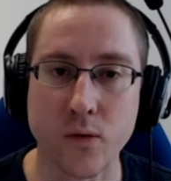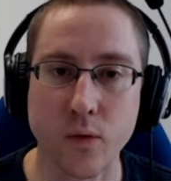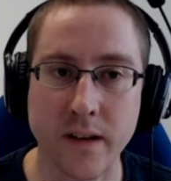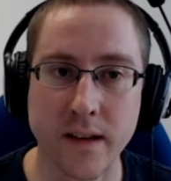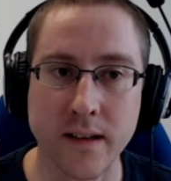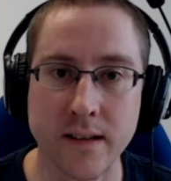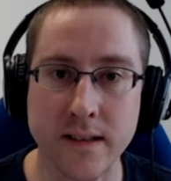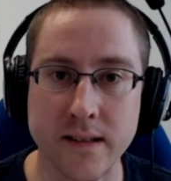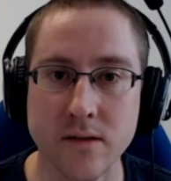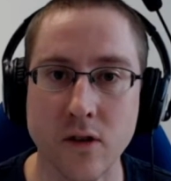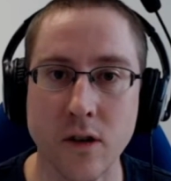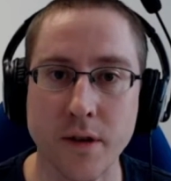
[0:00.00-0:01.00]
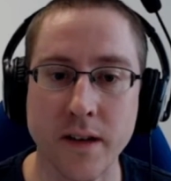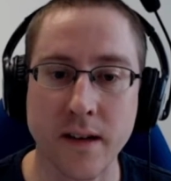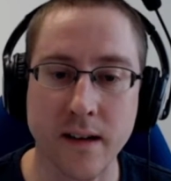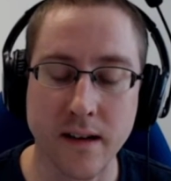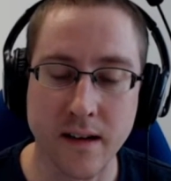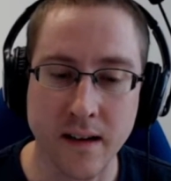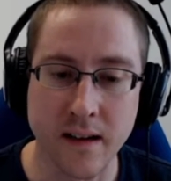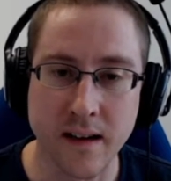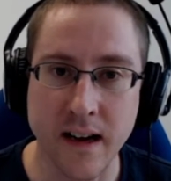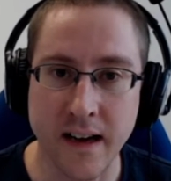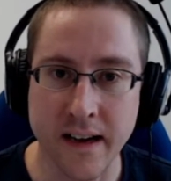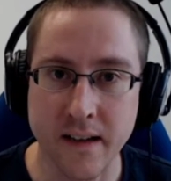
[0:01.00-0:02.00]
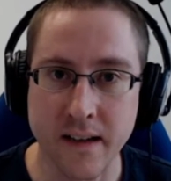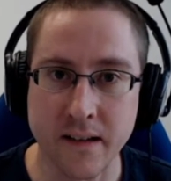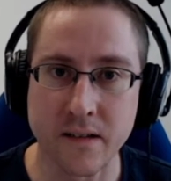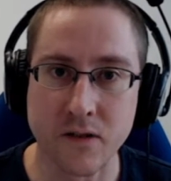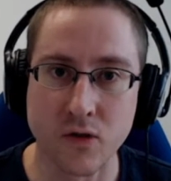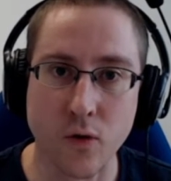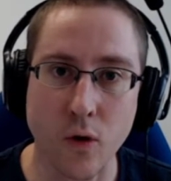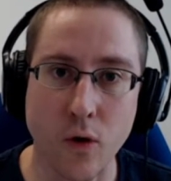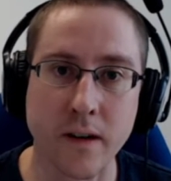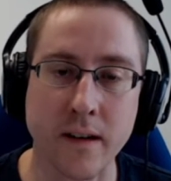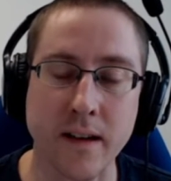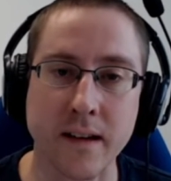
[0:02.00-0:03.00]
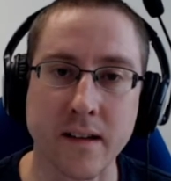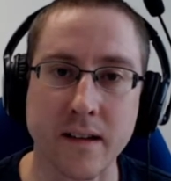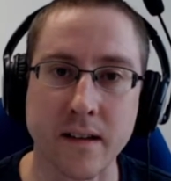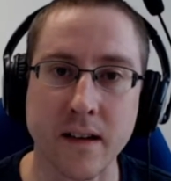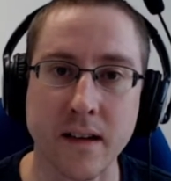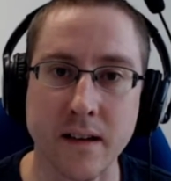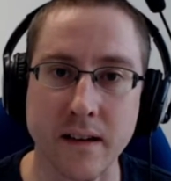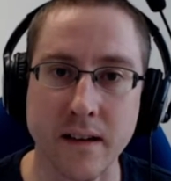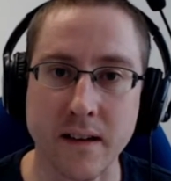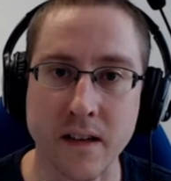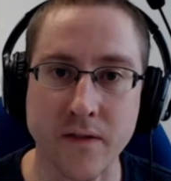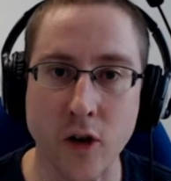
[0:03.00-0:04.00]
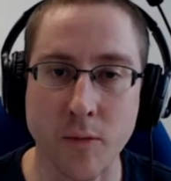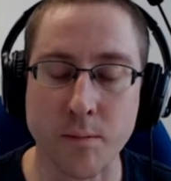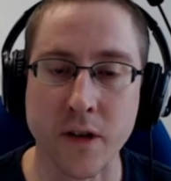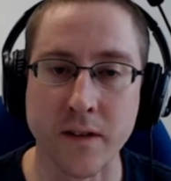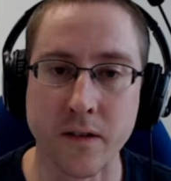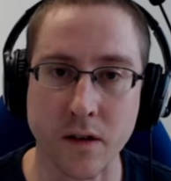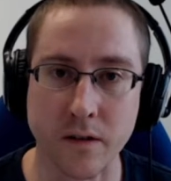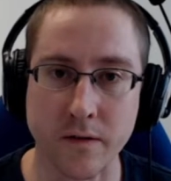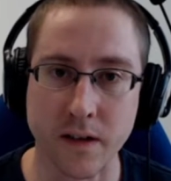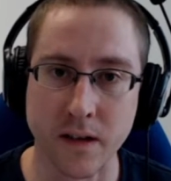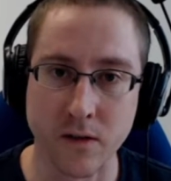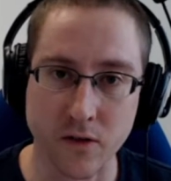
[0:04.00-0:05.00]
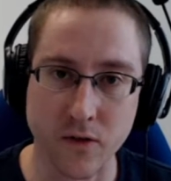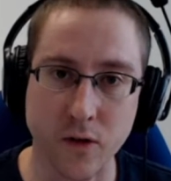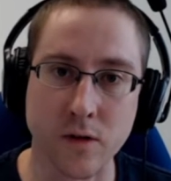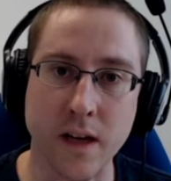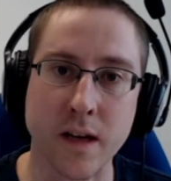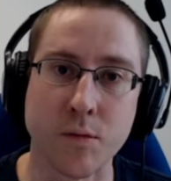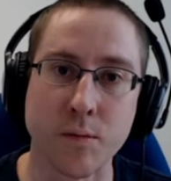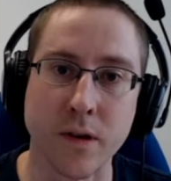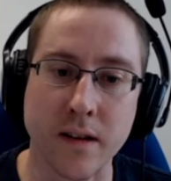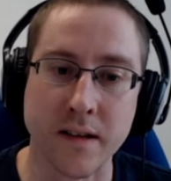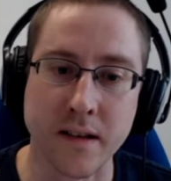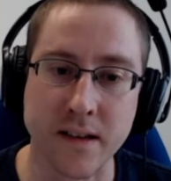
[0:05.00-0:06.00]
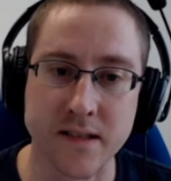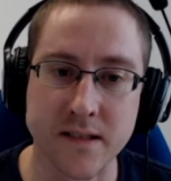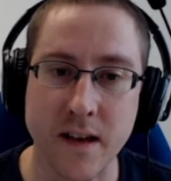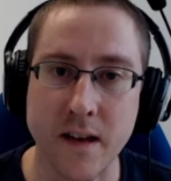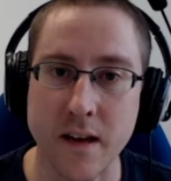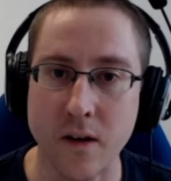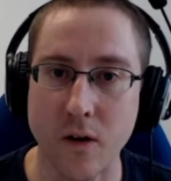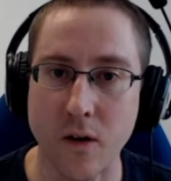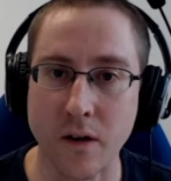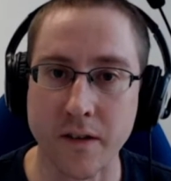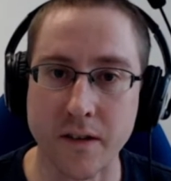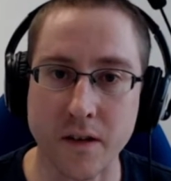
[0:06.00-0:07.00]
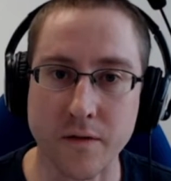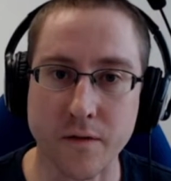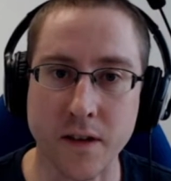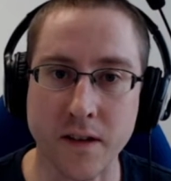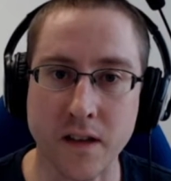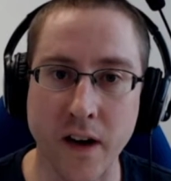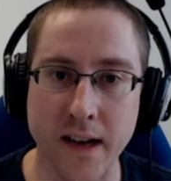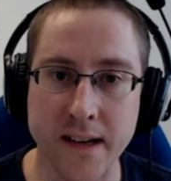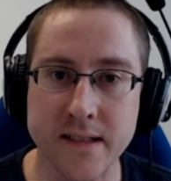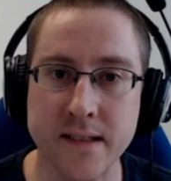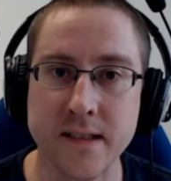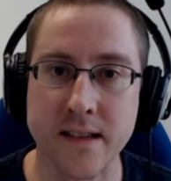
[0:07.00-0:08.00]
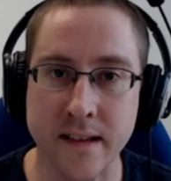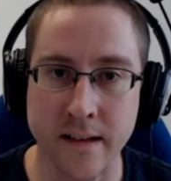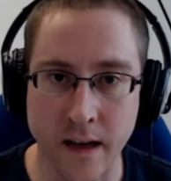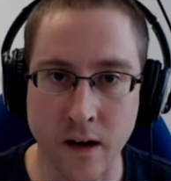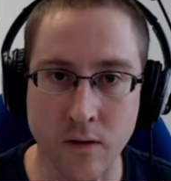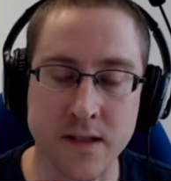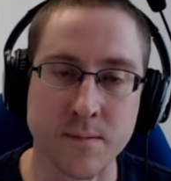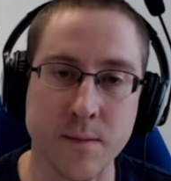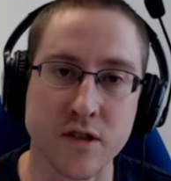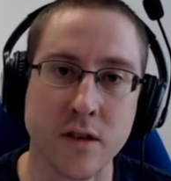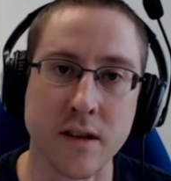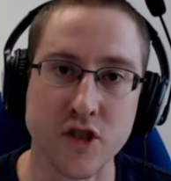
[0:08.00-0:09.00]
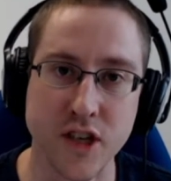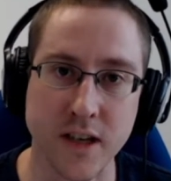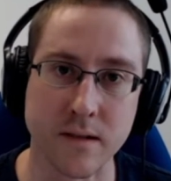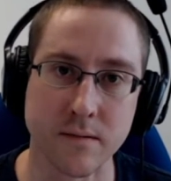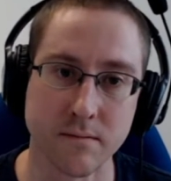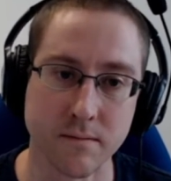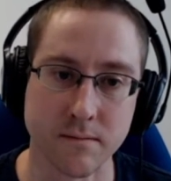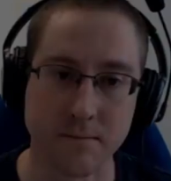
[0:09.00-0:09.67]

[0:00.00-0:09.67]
And within this topic, I had to coordinate the development of the control capabilities on the different devices, and now especially JET.